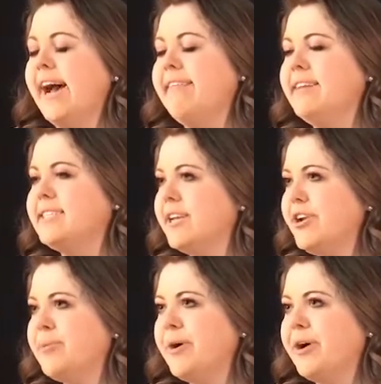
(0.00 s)
I think
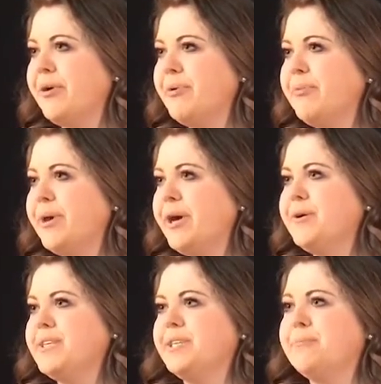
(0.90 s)
Senator Marco
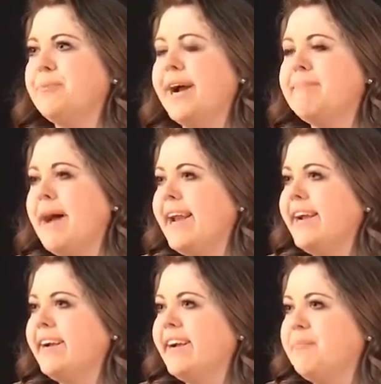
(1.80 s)
Rubio is a
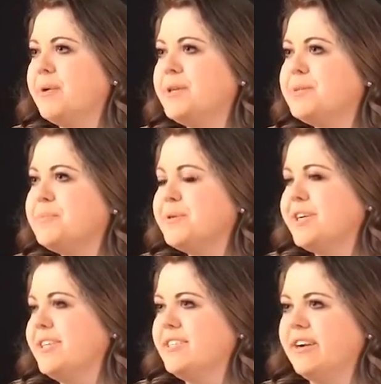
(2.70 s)
pragmatic and principled
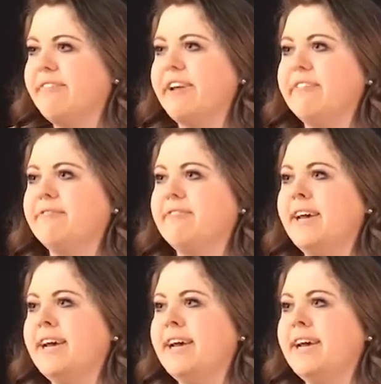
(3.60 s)
conservative.